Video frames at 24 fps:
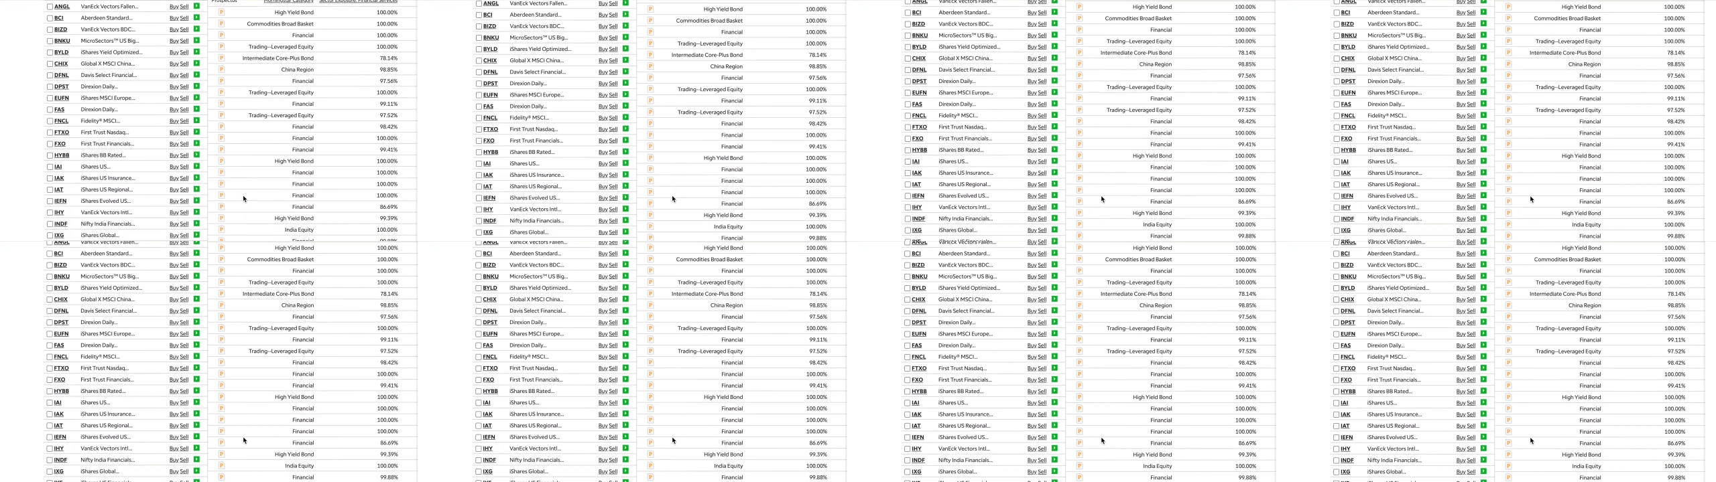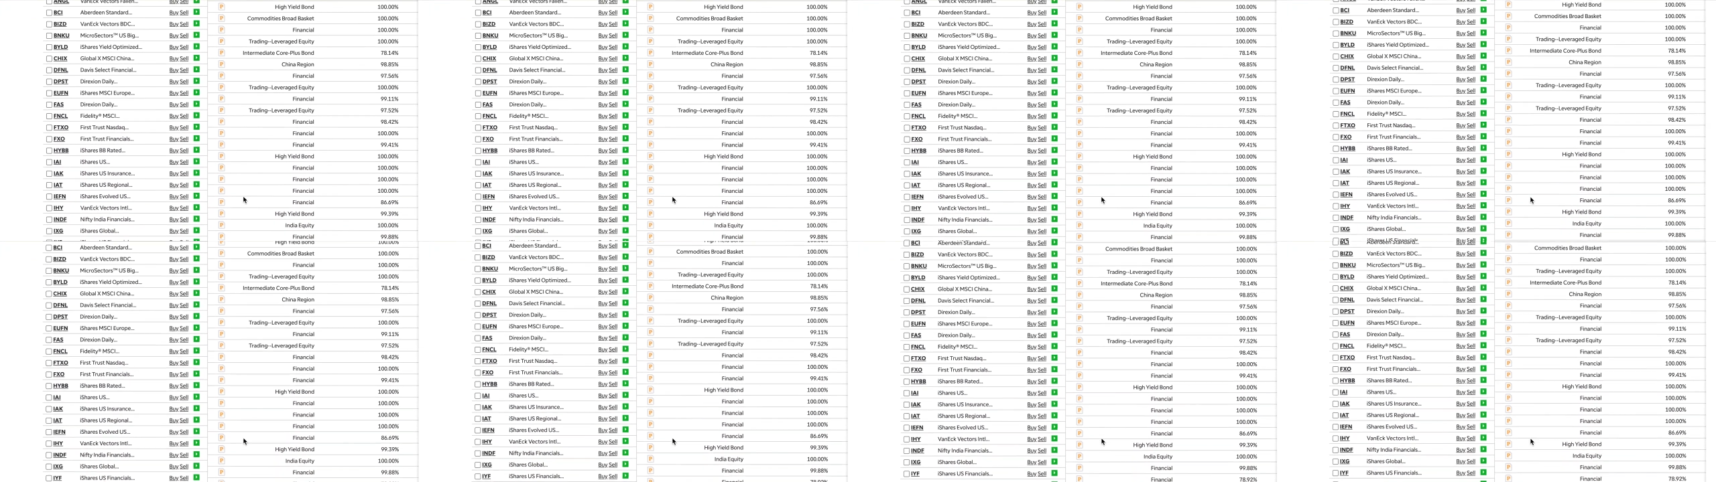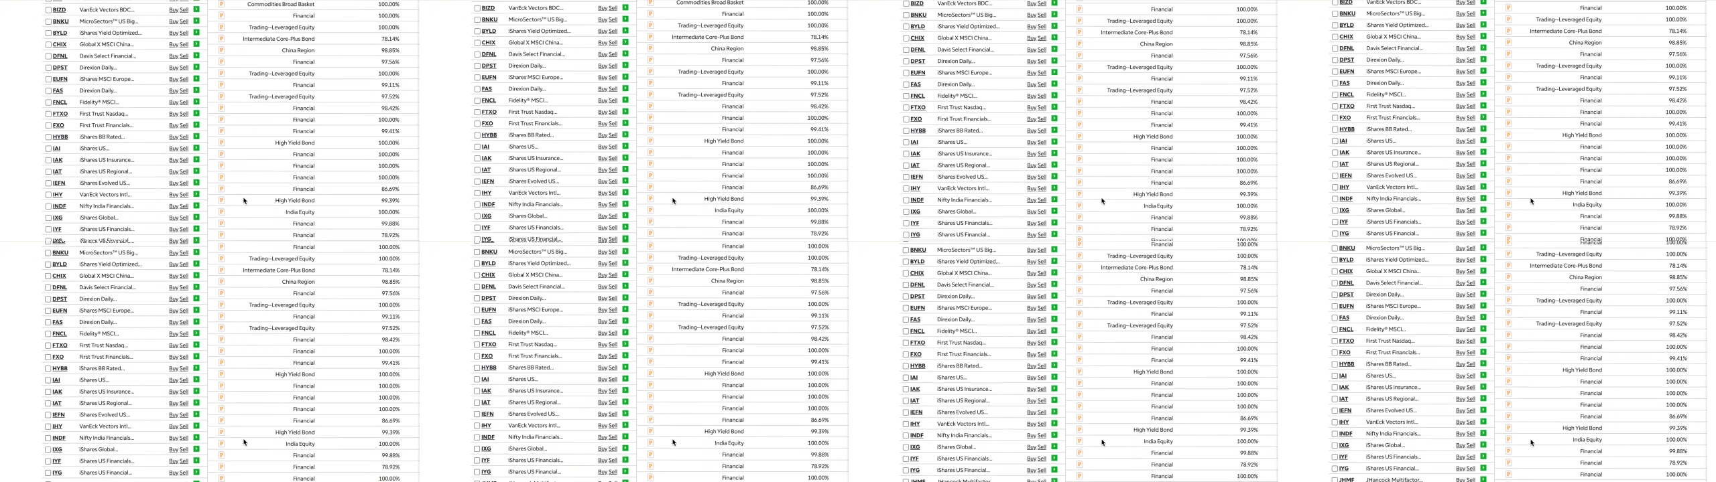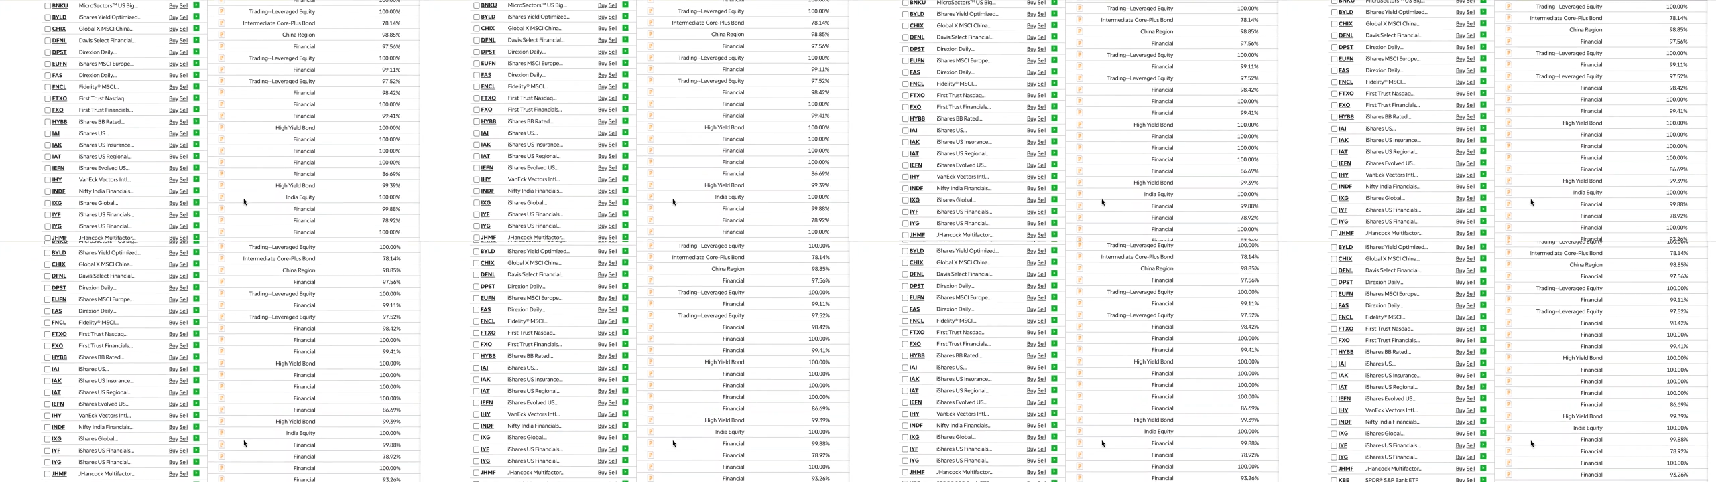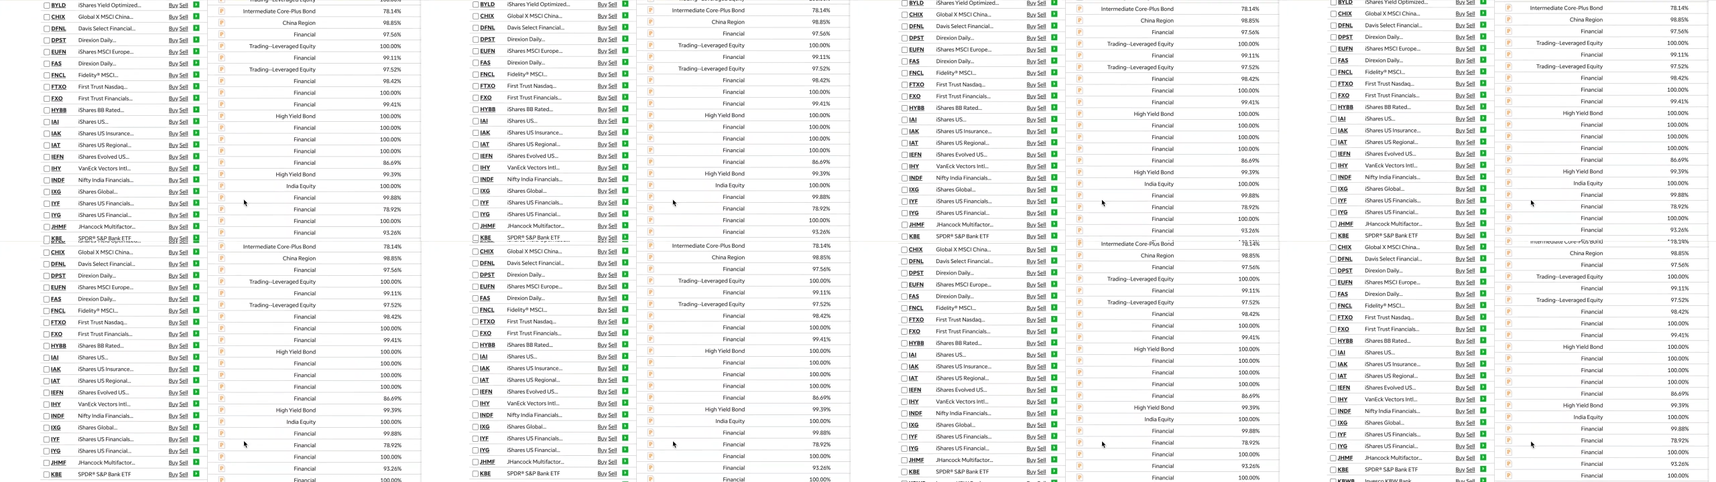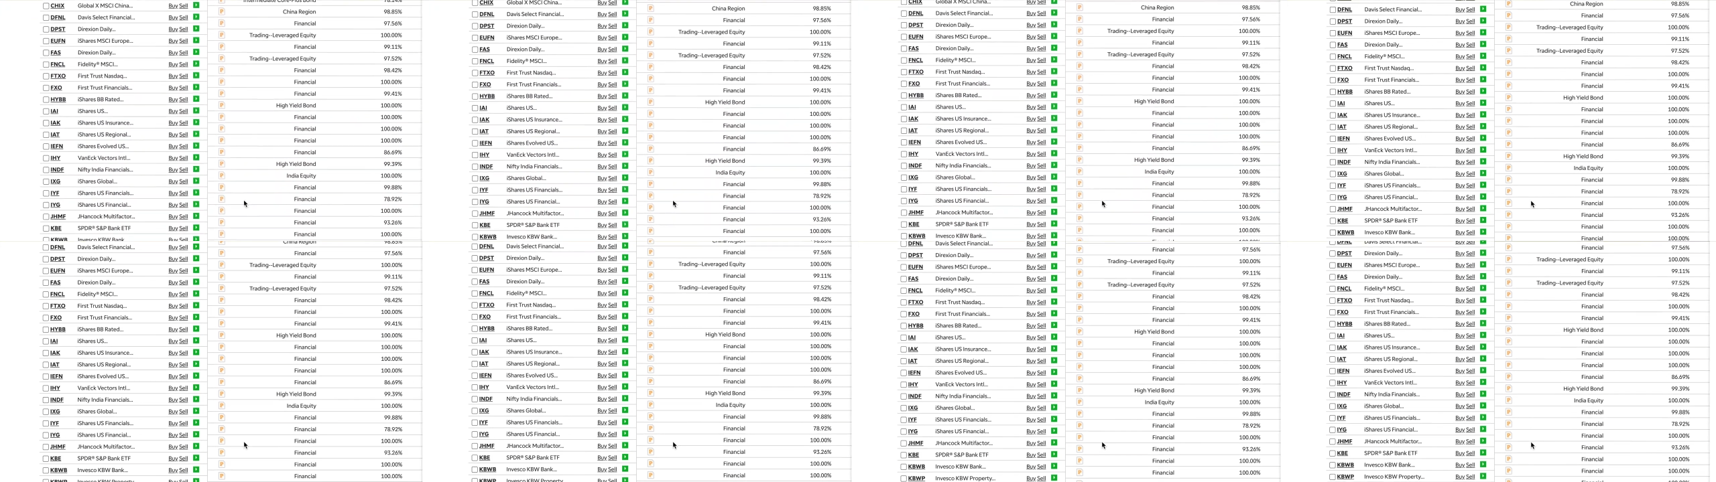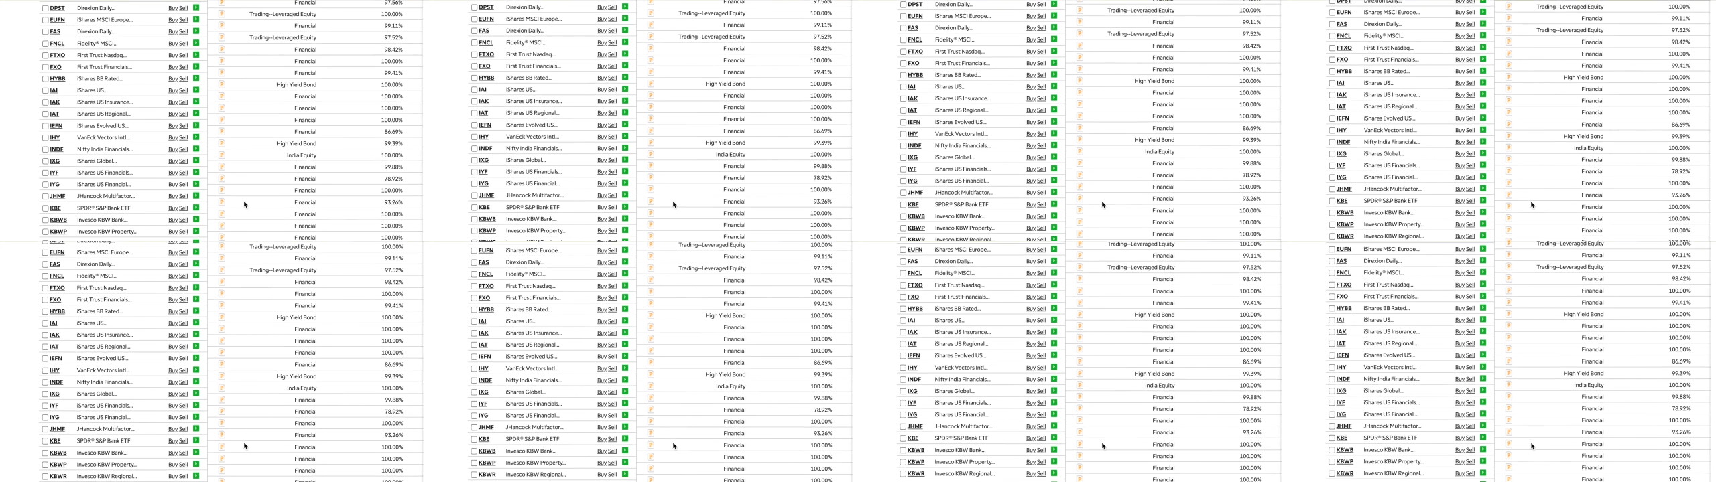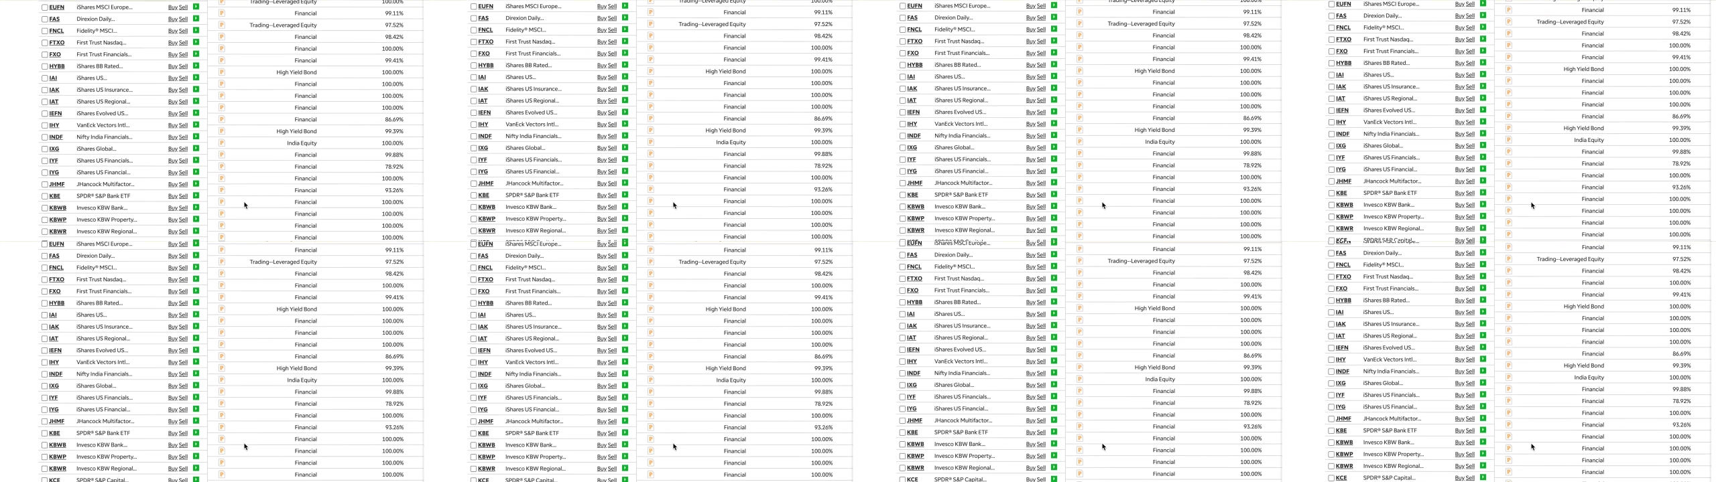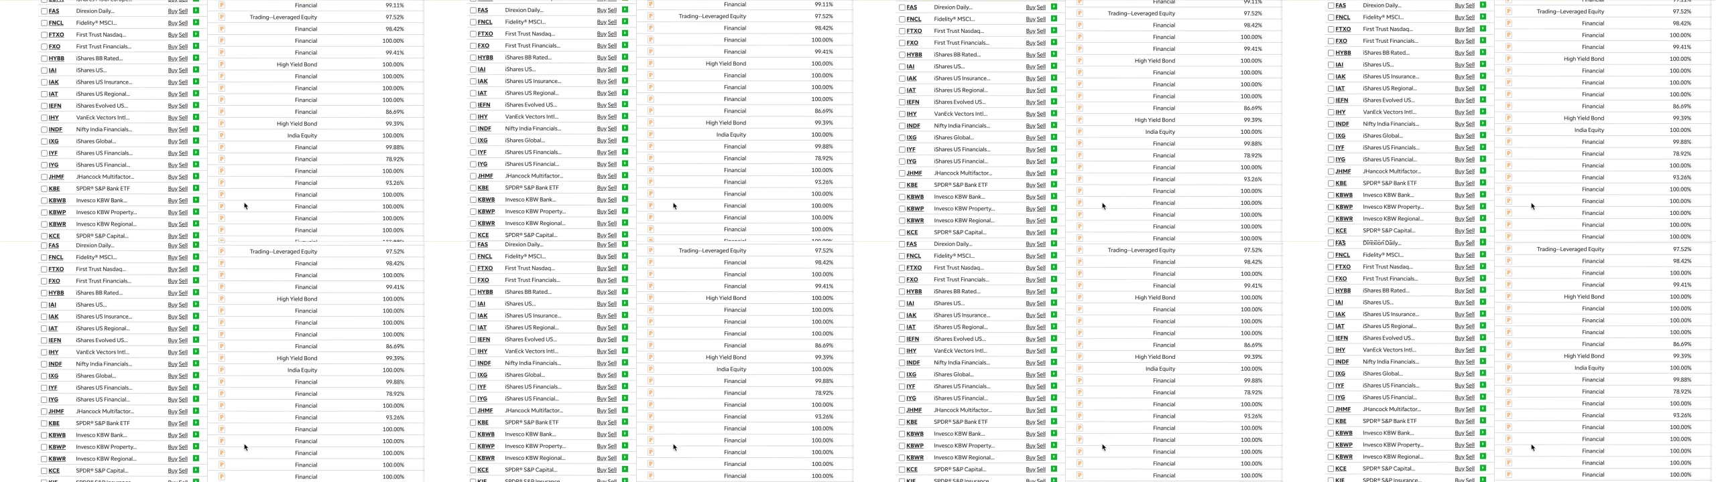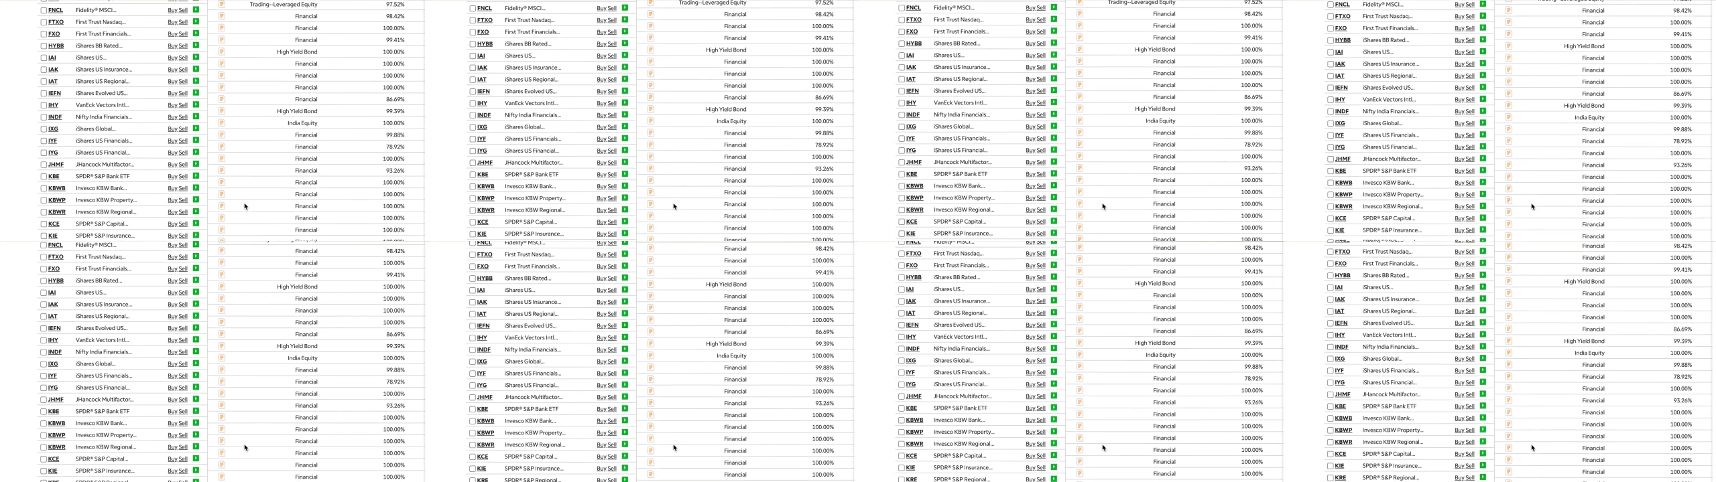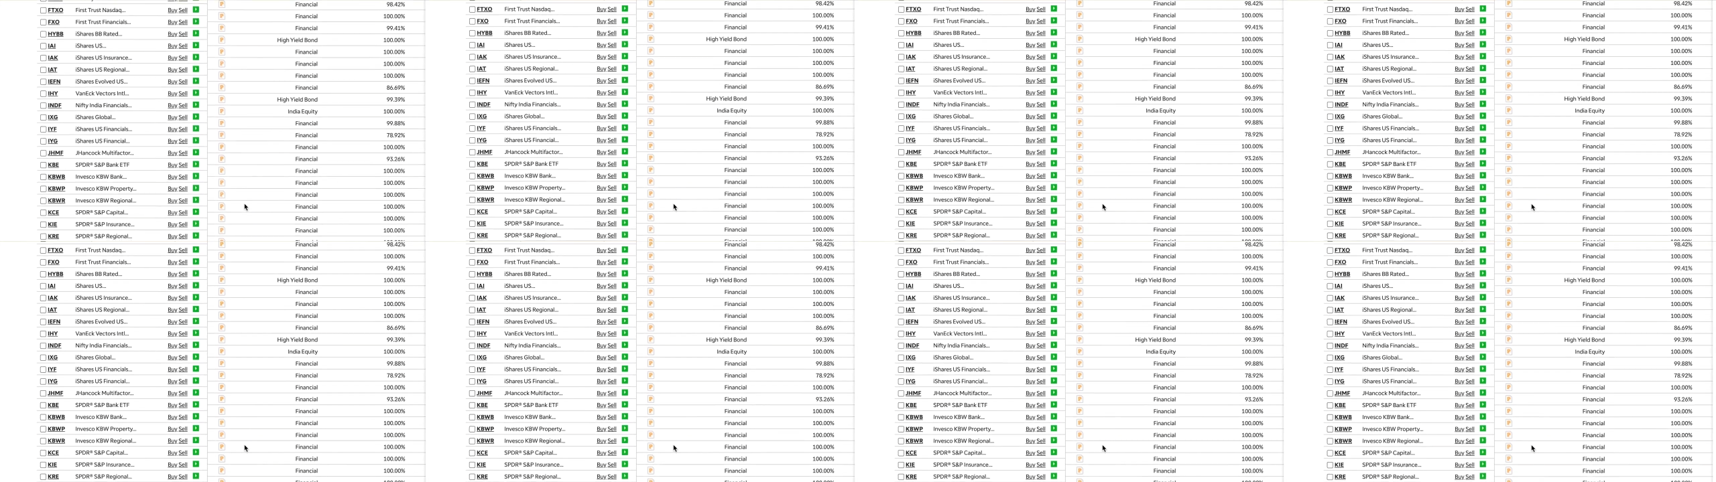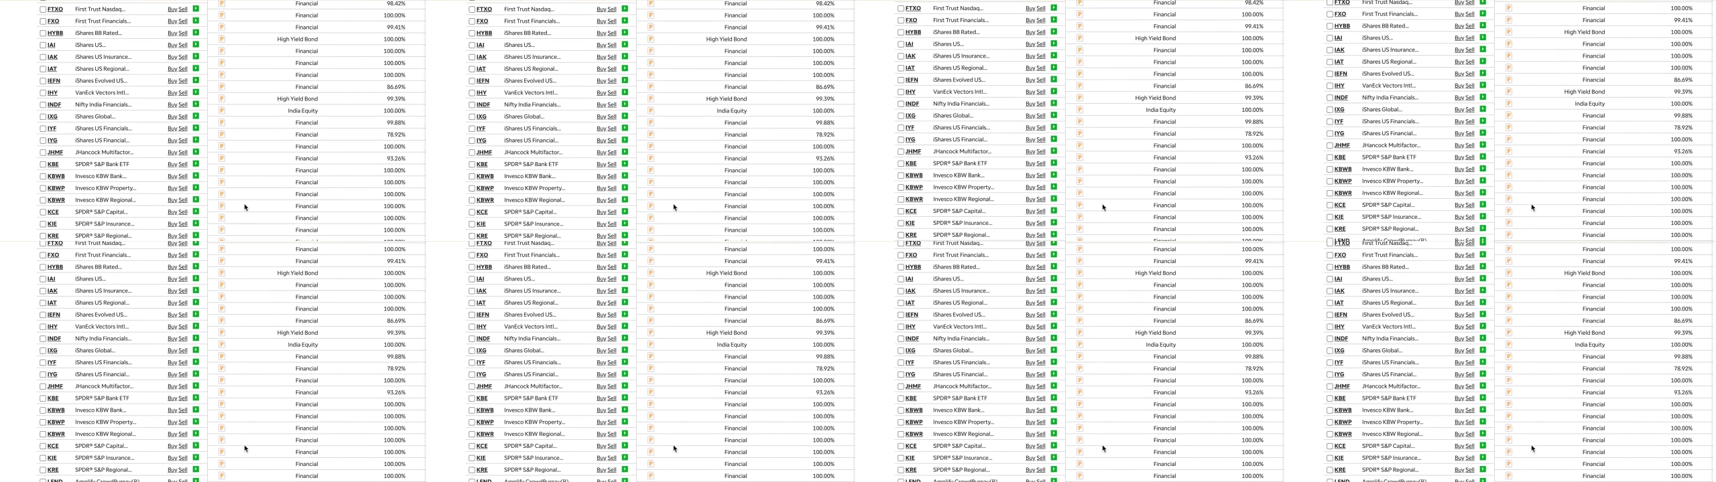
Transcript: Nobody's mouth can be seen.